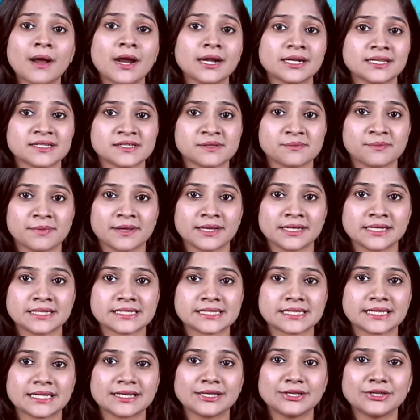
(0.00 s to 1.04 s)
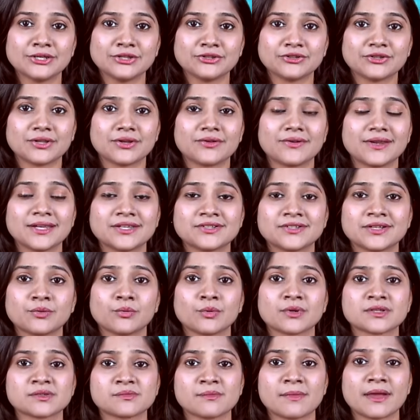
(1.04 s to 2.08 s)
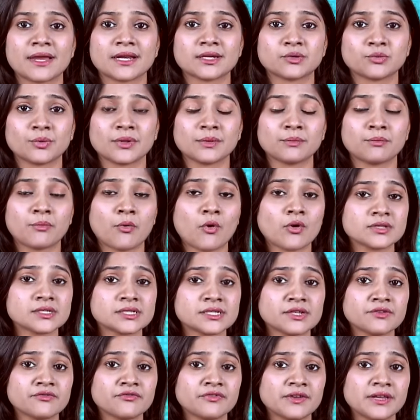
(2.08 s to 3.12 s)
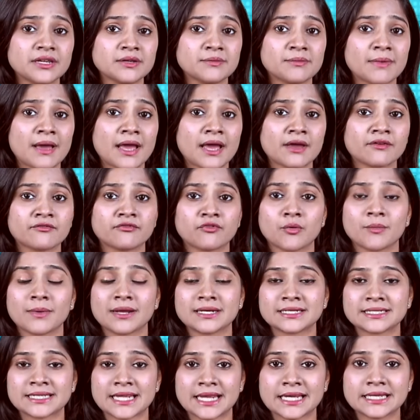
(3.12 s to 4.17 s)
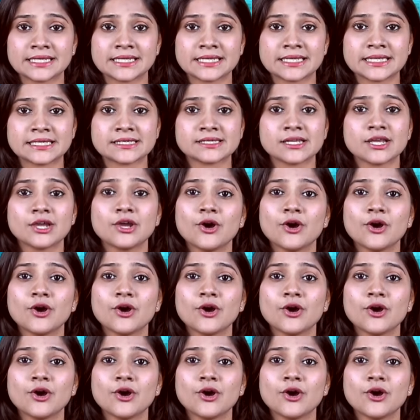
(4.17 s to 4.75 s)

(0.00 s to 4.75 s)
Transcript: participants. The retreat was met with positive feedback from attendees